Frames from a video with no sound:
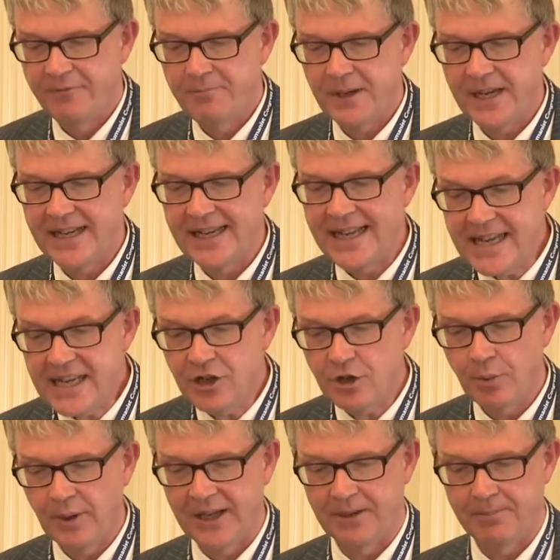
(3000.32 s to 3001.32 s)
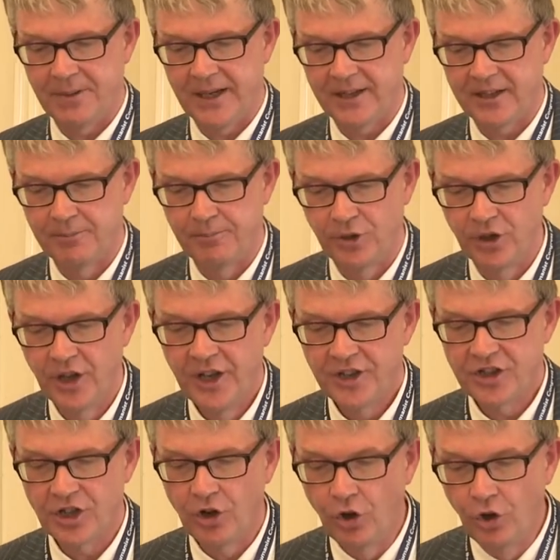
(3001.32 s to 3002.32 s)
being equally applicable
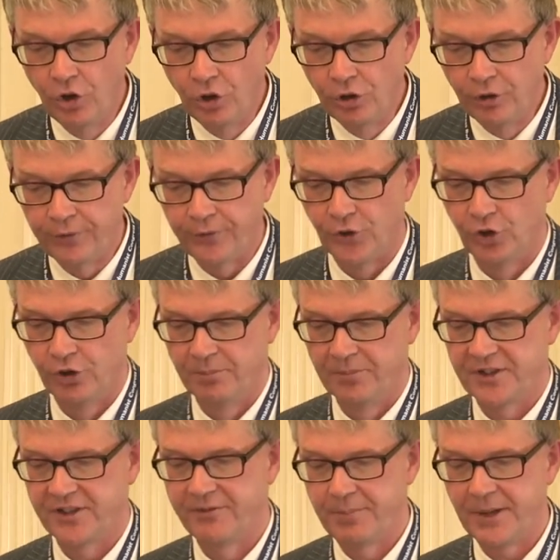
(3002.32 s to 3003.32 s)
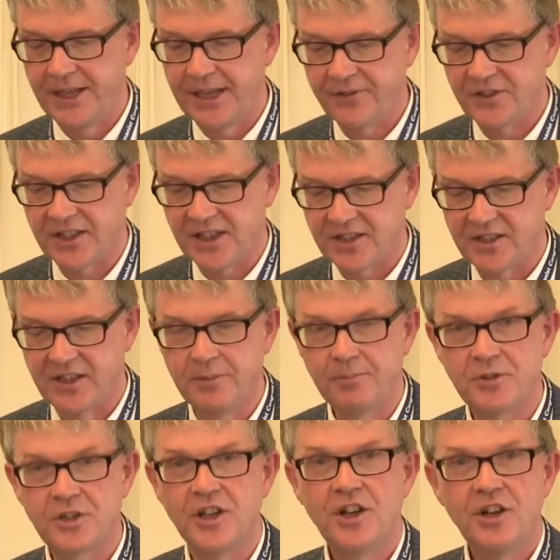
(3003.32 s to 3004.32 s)
to all forms of belief
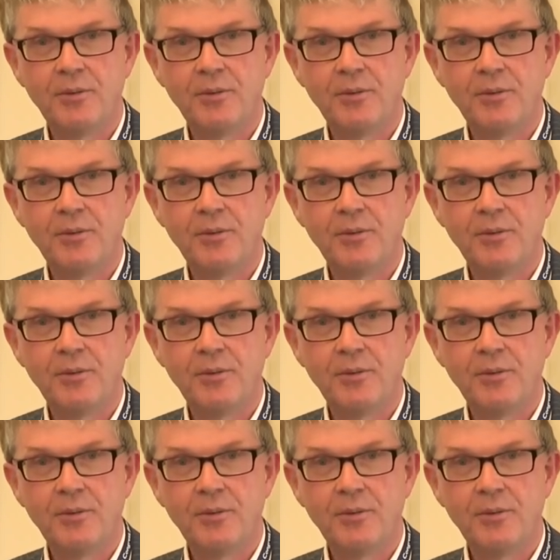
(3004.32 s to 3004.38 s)
systems,